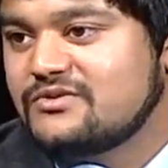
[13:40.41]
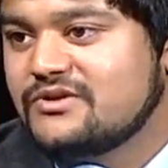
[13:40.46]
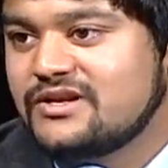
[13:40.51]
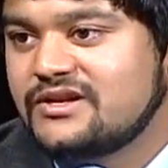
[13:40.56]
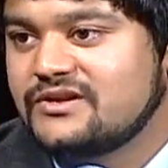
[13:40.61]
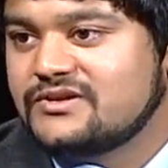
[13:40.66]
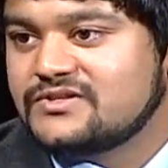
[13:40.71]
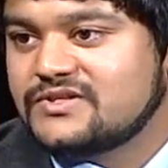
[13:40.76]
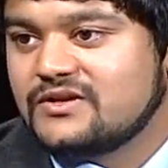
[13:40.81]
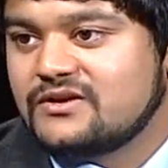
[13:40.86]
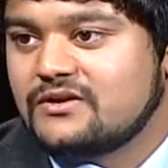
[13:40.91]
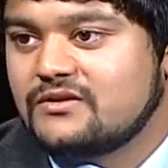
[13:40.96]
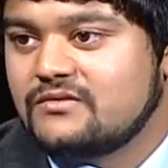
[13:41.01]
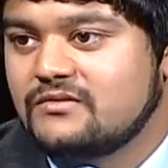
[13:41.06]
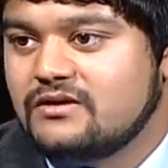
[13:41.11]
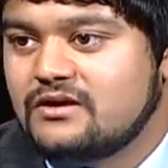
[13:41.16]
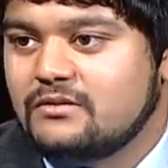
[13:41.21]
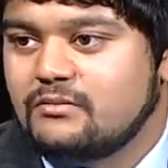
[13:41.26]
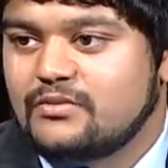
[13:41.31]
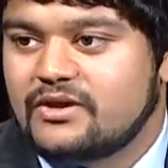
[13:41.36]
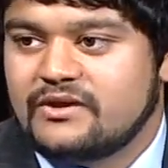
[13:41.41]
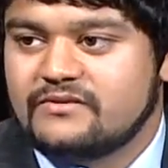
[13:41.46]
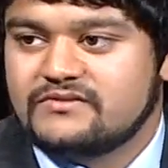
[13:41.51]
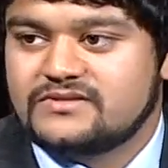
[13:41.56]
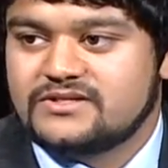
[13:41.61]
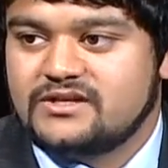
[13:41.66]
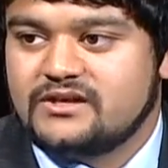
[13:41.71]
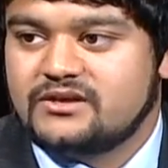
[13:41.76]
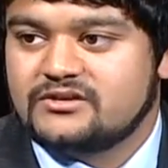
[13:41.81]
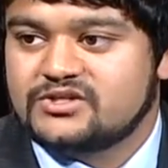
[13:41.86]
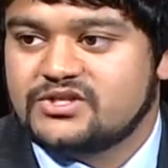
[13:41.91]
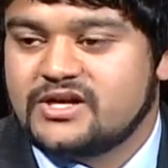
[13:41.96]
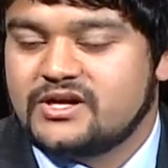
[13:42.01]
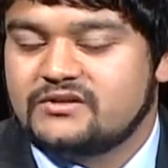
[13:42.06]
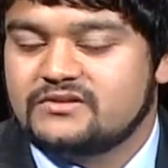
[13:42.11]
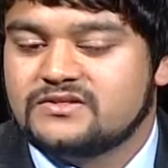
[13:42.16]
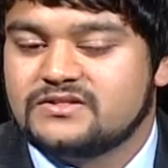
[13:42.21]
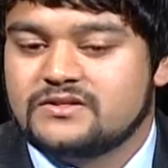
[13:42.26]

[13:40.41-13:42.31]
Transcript: years ago when I was a young child.